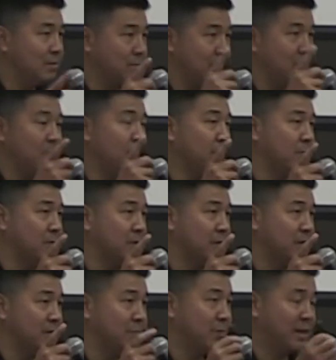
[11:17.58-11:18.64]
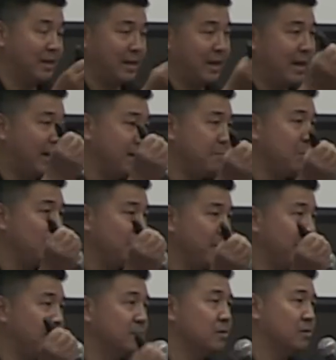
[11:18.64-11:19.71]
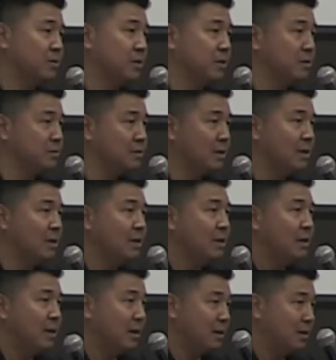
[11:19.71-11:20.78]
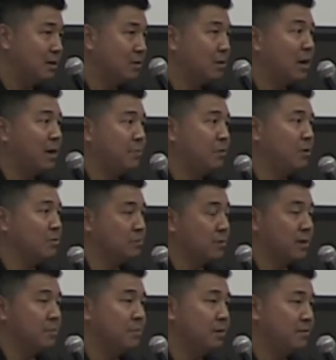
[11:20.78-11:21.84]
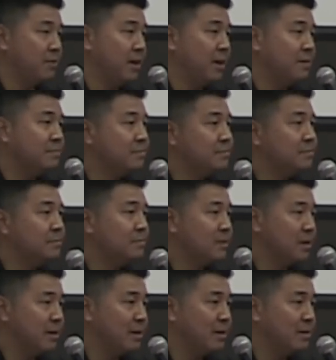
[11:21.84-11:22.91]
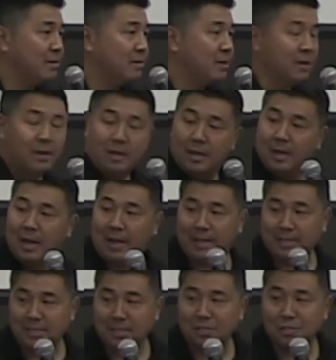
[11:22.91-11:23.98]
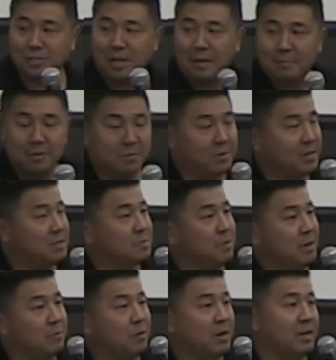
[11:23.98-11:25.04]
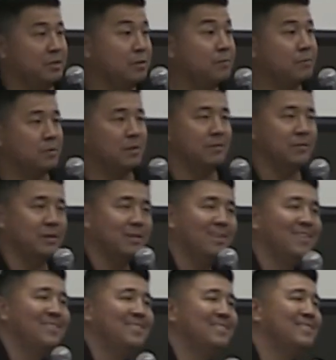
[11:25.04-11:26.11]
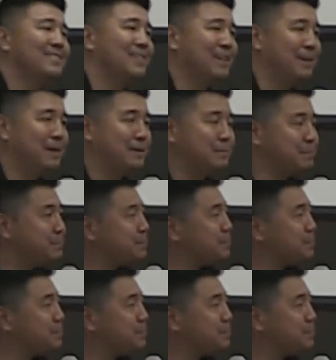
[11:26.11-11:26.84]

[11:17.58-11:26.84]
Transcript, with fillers: right above her, when I, I had both my hands on her gills, her eyeballs right above that. And I guess I should stop a little bit and explain what I do for a living. Um,